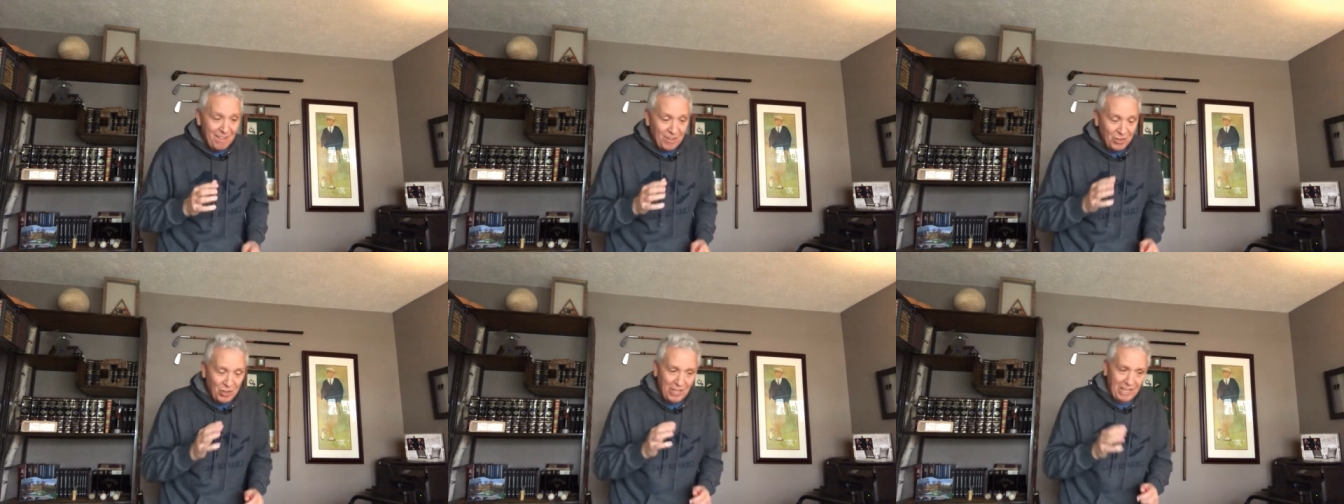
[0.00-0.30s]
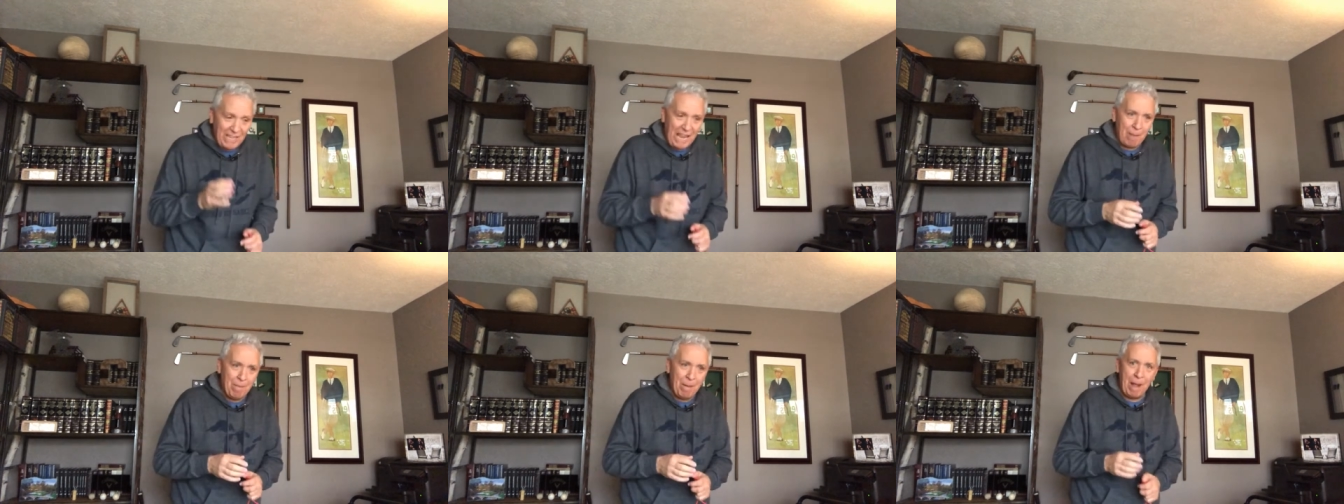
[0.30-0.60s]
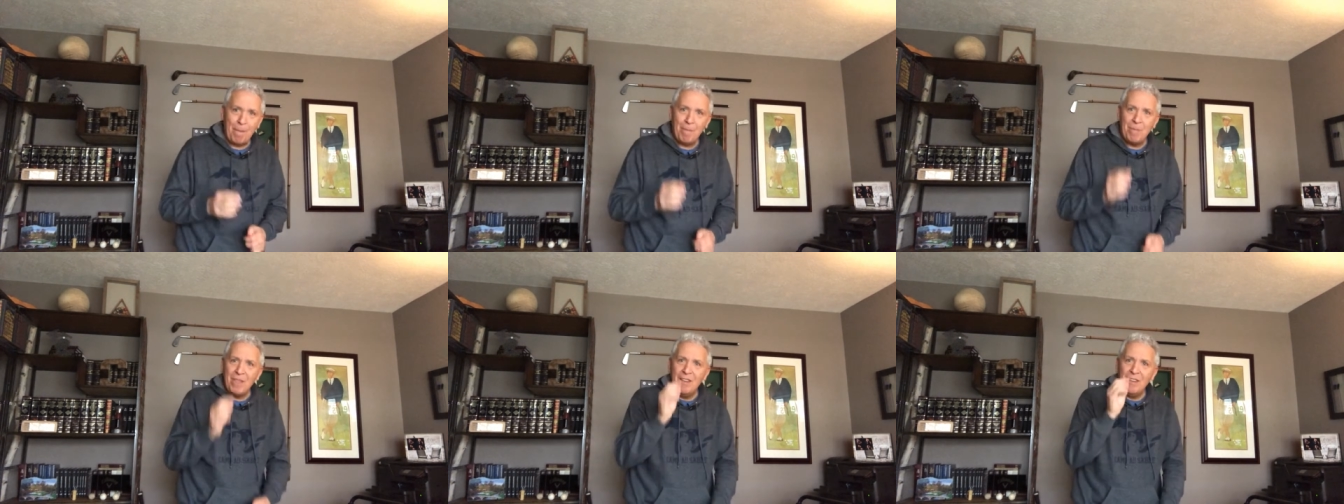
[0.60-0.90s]
She came
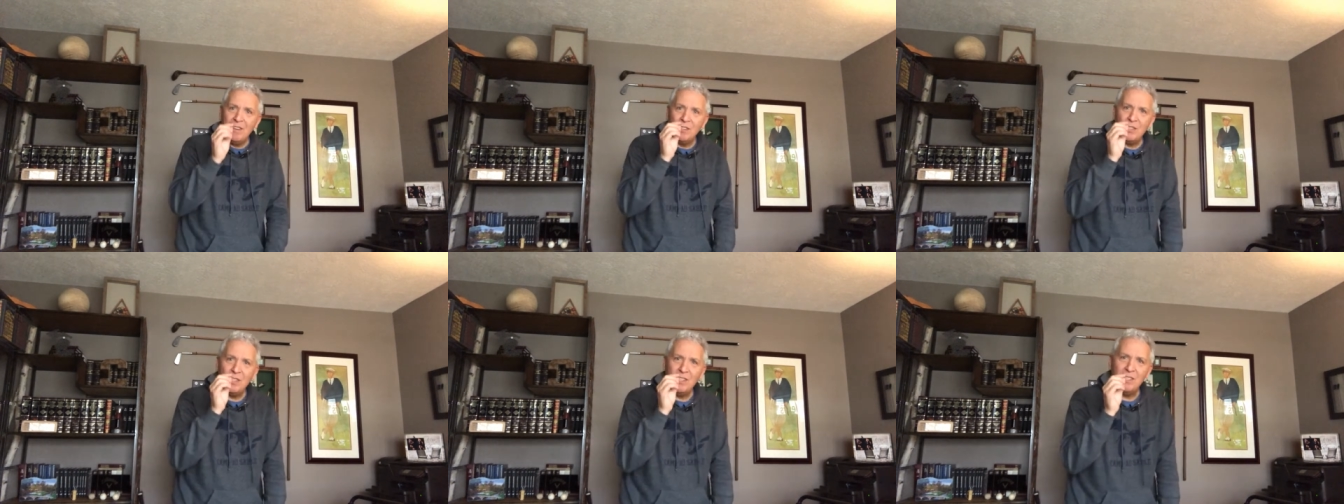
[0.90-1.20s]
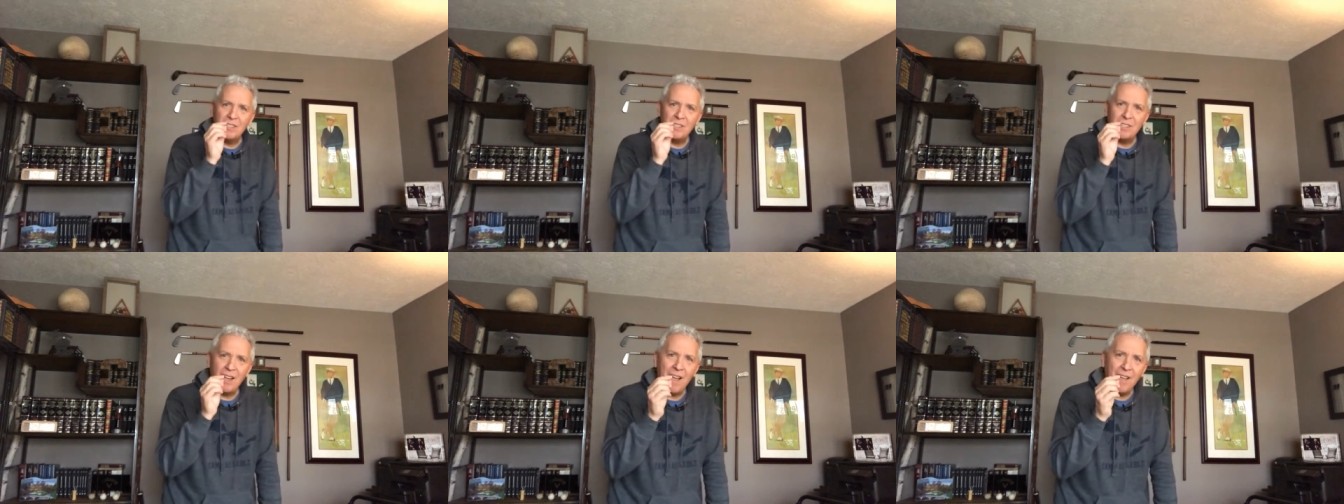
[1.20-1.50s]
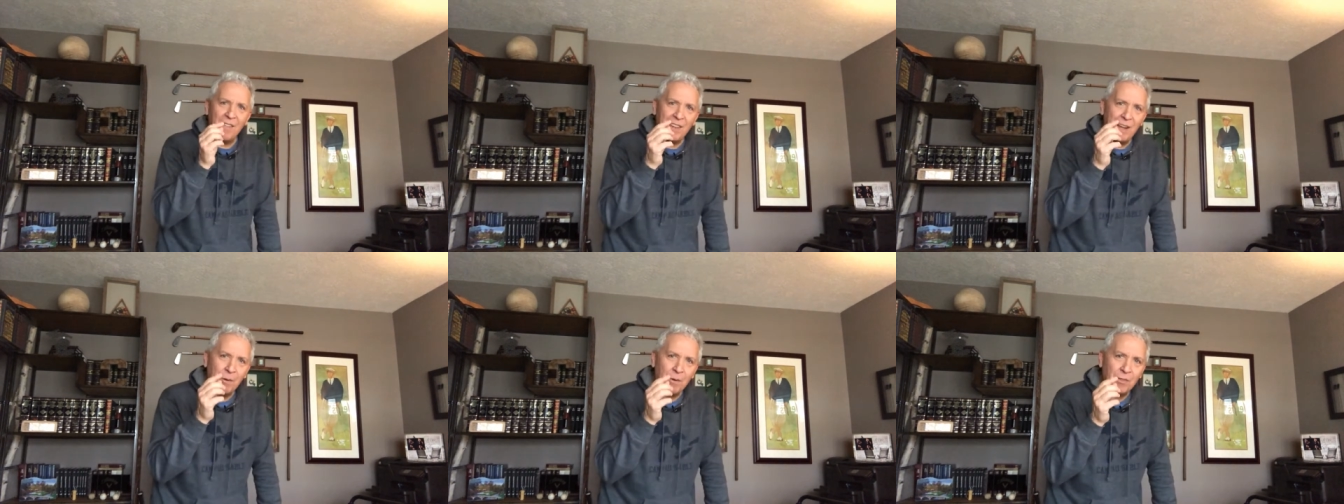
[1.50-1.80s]
up, she
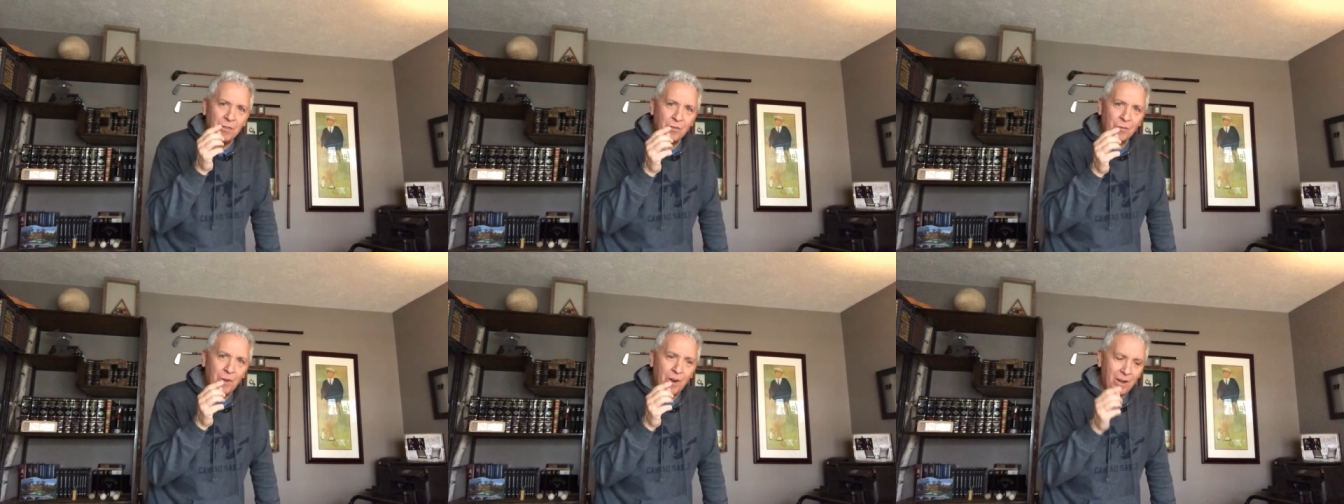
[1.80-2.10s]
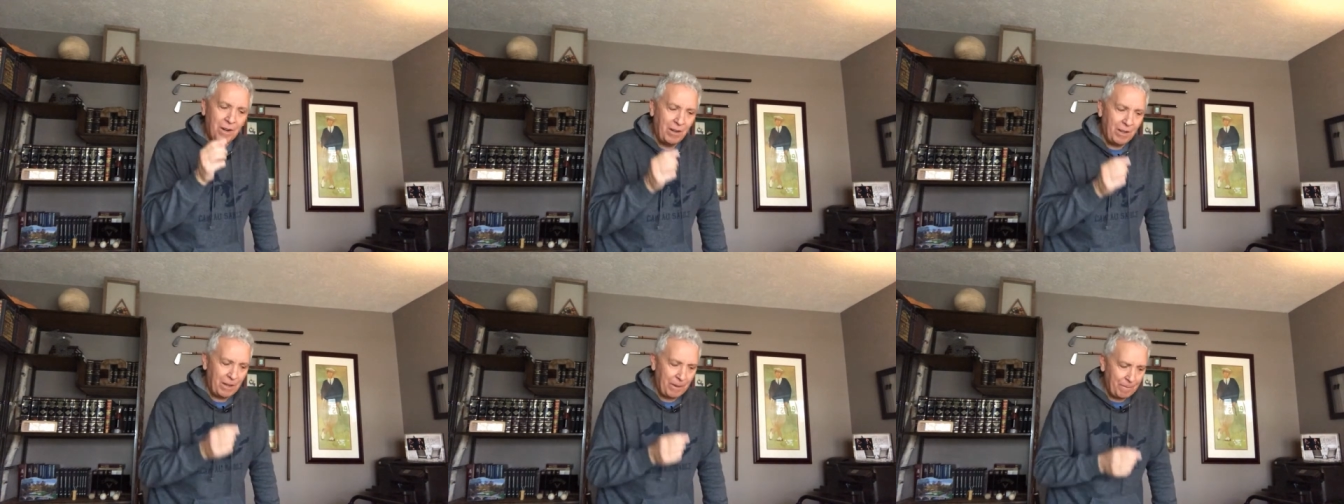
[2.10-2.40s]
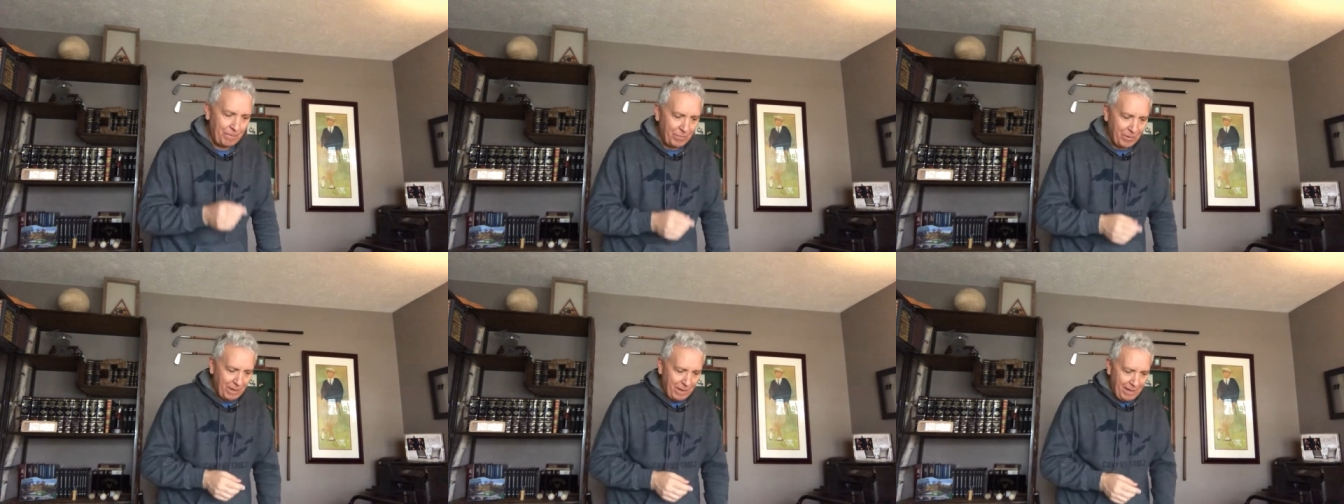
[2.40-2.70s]
saw that I was
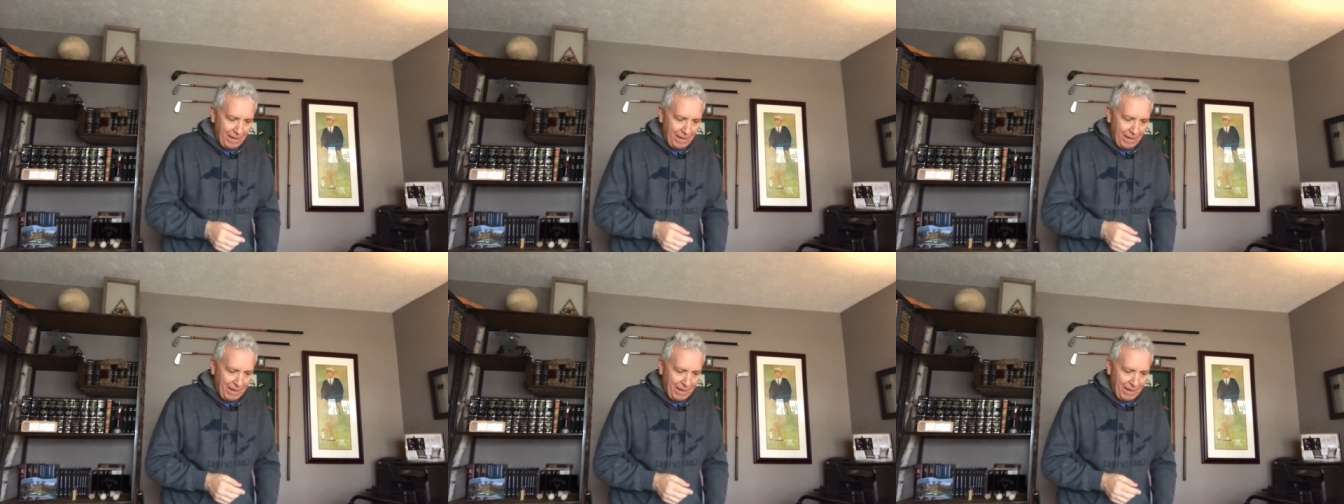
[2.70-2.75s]
struggling,